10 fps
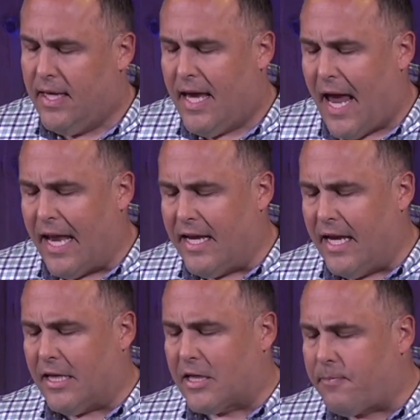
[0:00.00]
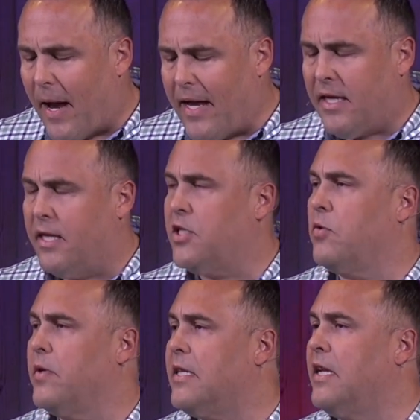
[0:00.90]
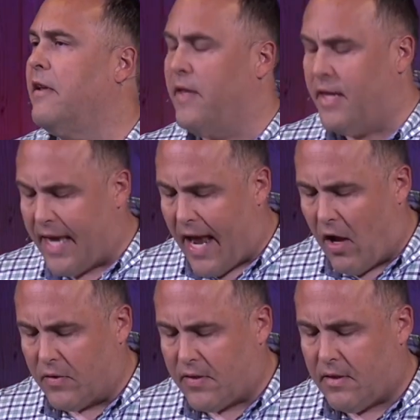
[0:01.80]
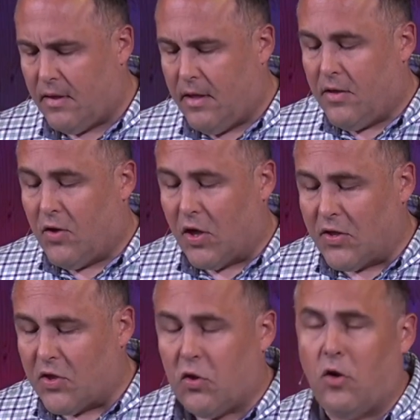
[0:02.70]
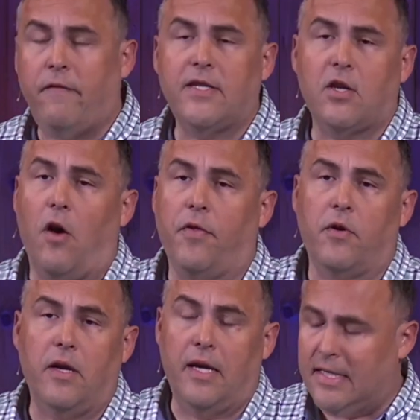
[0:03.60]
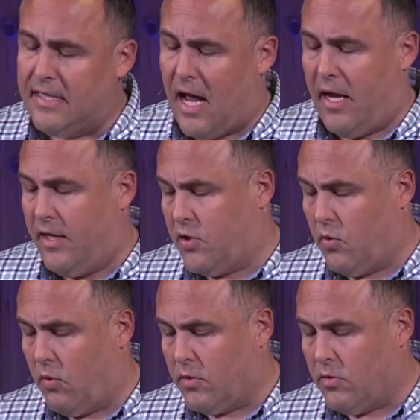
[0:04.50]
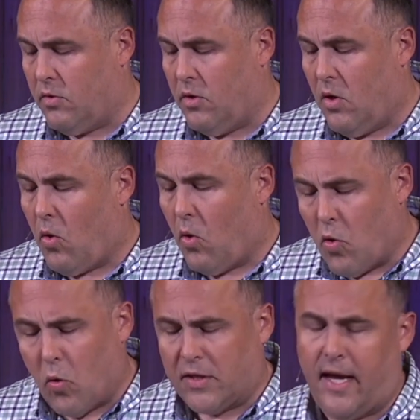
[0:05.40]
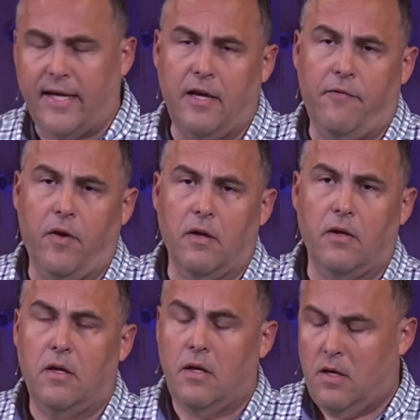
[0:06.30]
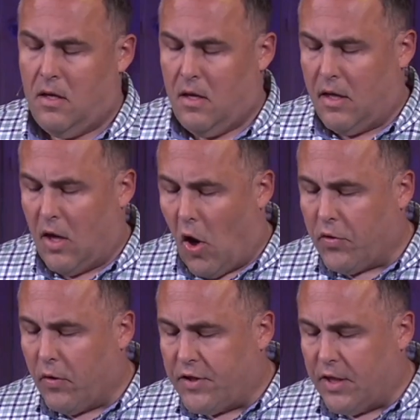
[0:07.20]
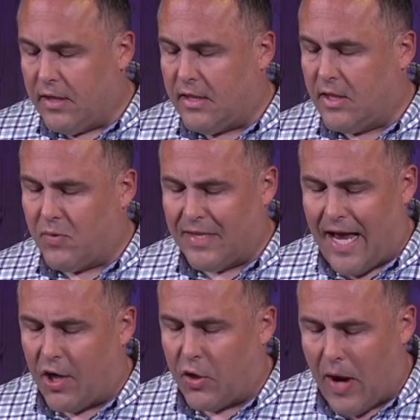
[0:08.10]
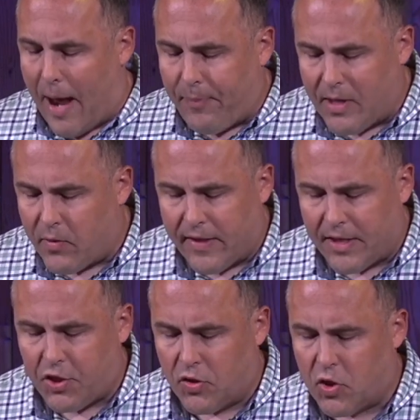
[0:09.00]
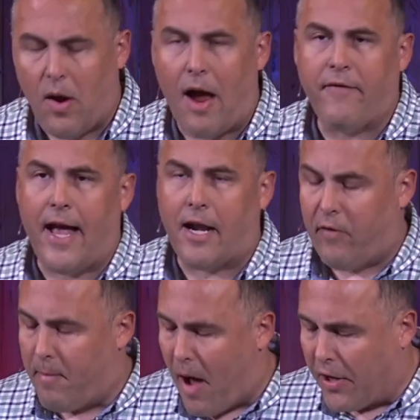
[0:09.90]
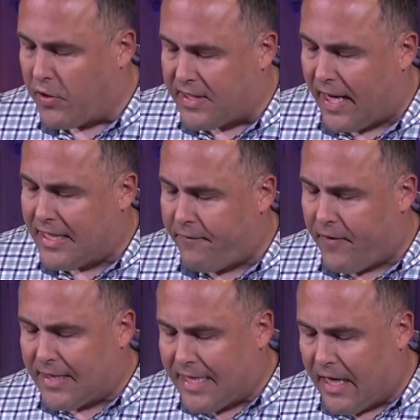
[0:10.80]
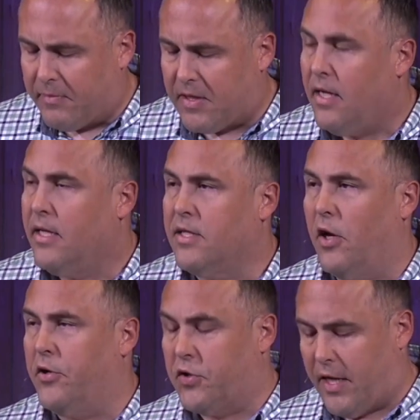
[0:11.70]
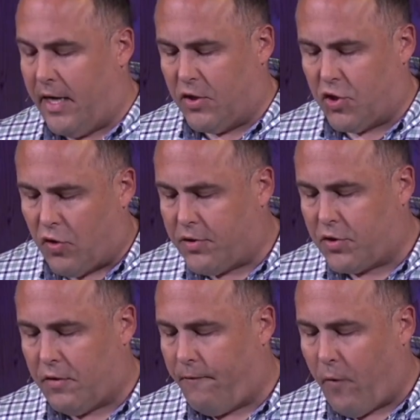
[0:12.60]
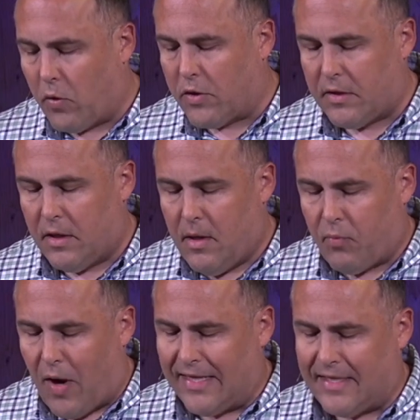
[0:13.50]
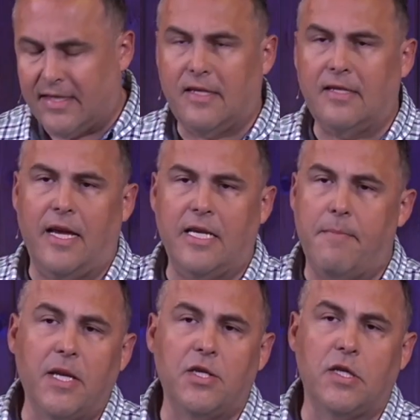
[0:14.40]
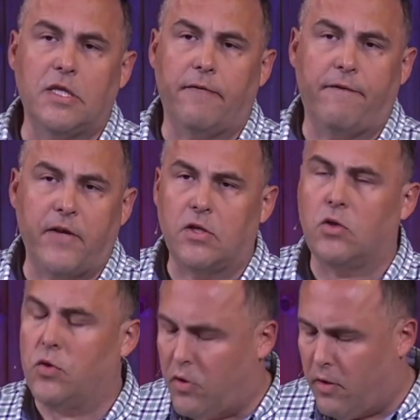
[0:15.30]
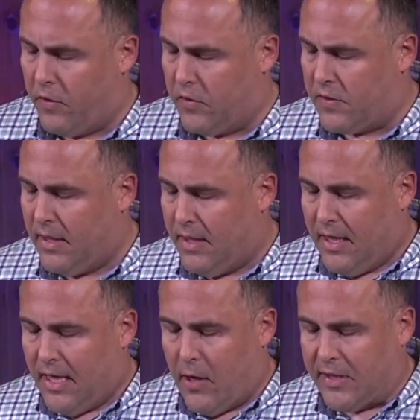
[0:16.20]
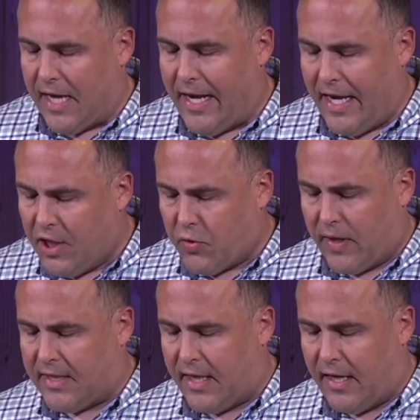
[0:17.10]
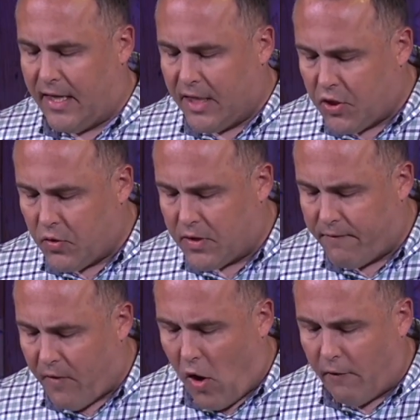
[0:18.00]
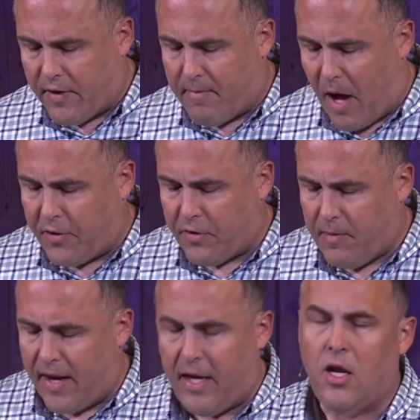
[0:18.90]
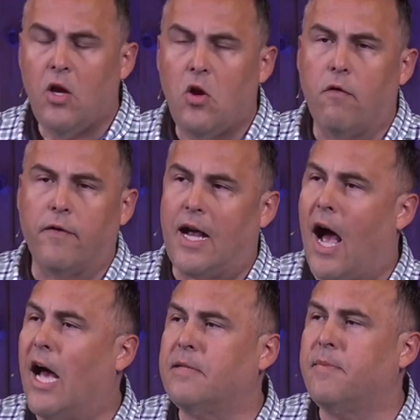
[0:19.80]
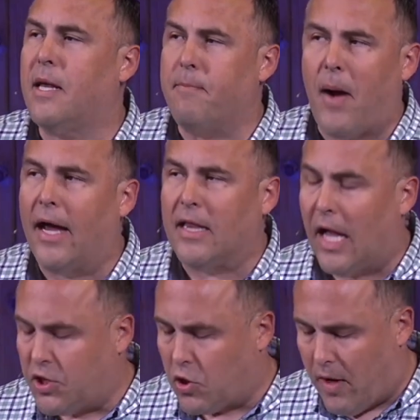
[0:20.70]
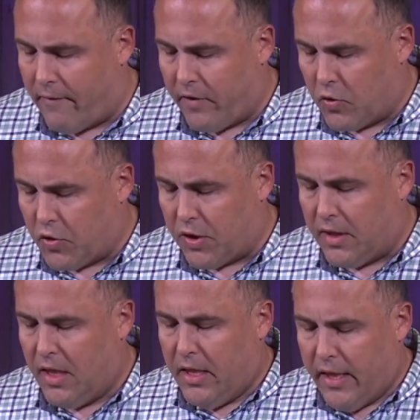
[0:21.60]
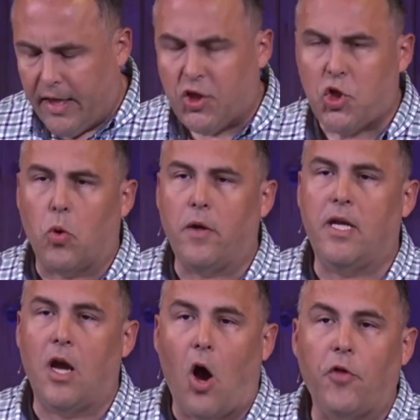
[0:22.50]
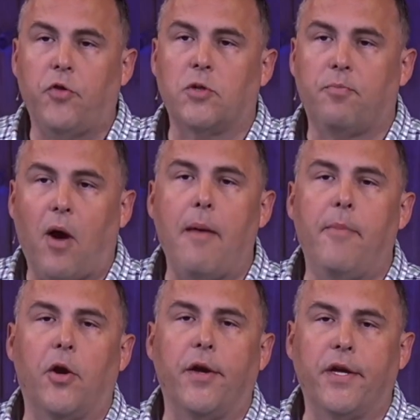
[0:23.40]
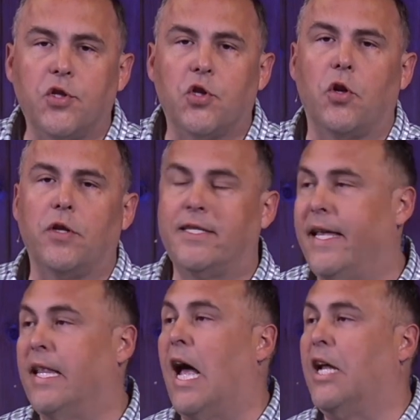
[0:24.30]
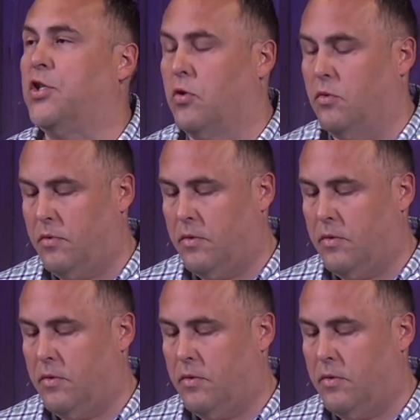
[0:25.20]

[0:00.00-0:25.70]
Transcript: and yet, despite the historicity of the accounts, the concern of its author is not historical nor scientific. The author of Genesis was not grappling with issues arriving out of a modern scientific attempt to understand the structure, force, processes, and dimensions of the physical universe. He was not interested in the issues involved in modern debate over cosmic and biological evolution. In short, the author's primary concern is theological.